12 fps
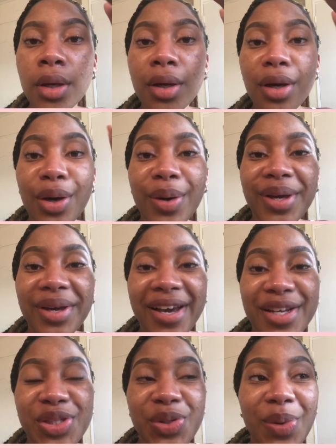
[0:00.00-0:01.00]
Okay, you
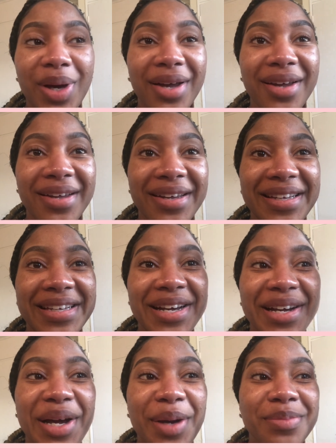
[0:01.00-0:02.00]
guys, so a
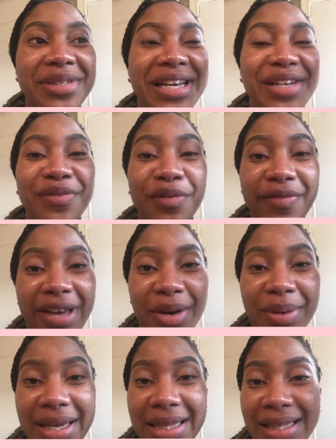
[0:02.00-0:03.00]
young update from
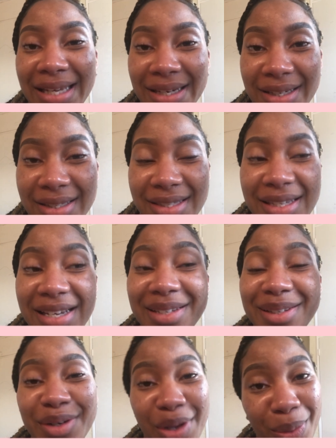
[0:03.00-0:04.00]
Valerie in the edits. It
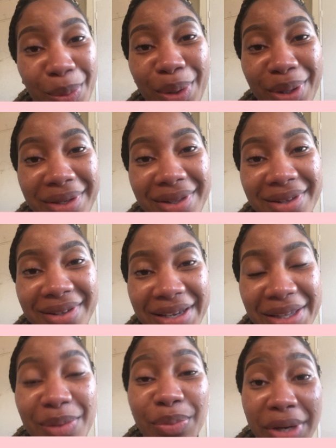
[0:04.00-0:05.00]
did not work.
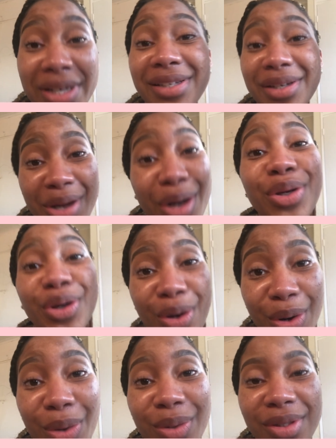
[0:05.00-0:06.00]
Okay, the braid did not
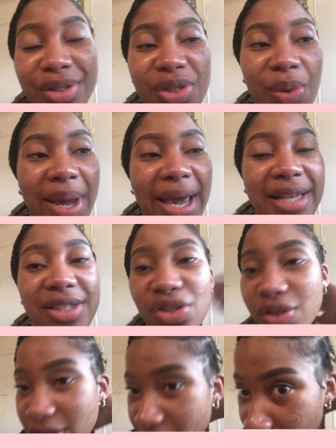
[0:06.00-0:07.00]
curl, so I had to
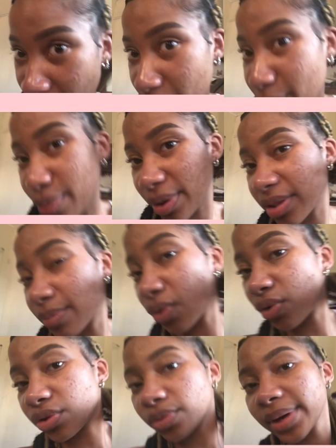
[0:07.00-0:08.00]
just braid them
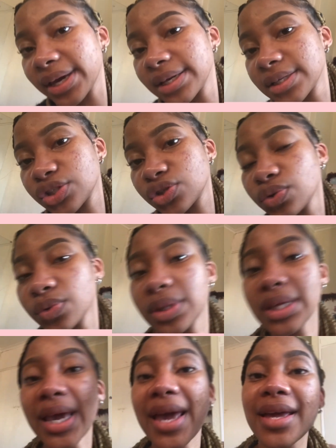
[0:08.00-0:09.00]
all the way to
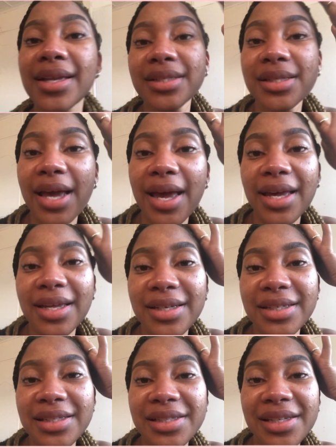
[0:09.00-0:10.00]
the end,
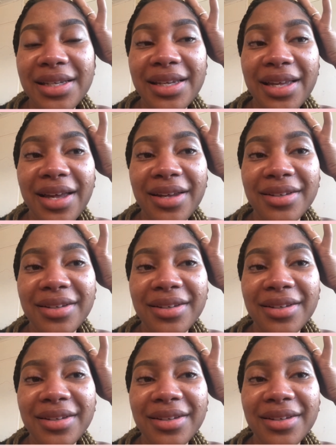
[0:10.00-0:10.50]
and yeah.